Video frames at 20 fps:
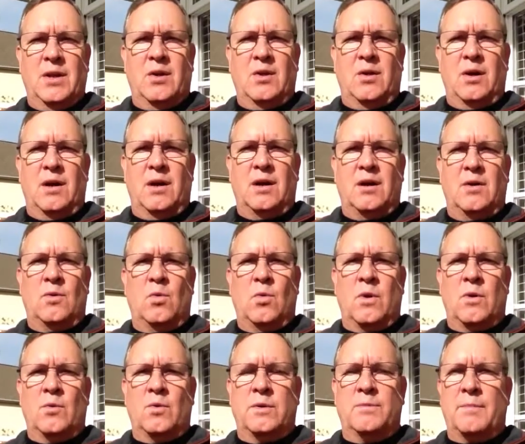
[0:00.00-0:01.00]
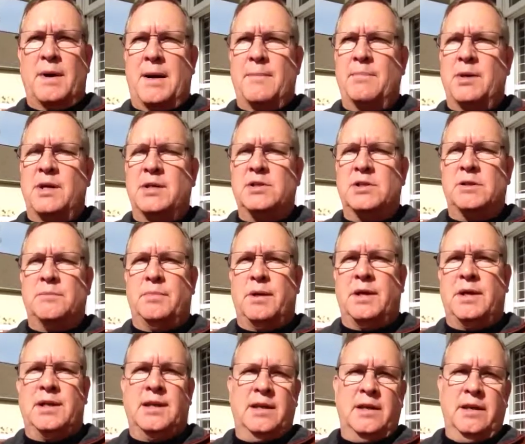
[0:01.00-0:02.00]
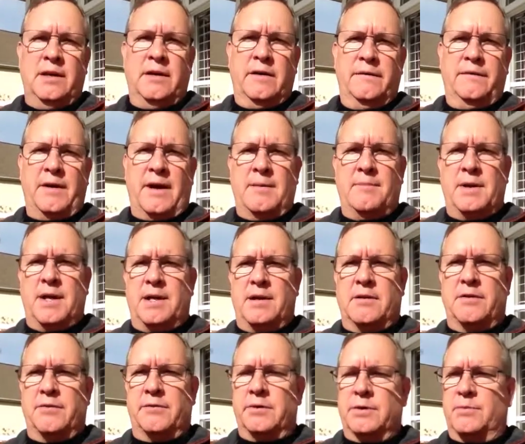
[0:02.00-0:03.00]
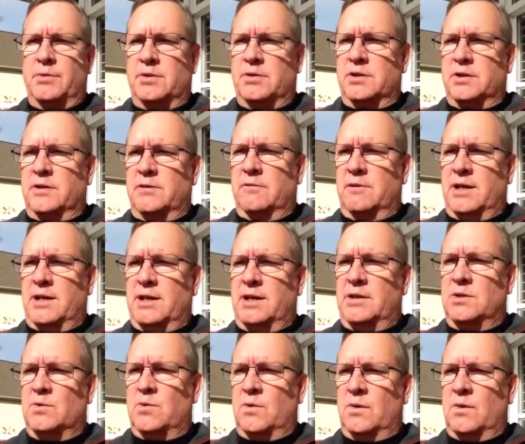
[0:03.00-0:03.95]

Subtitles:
What would my budget be if I made a 3% raise?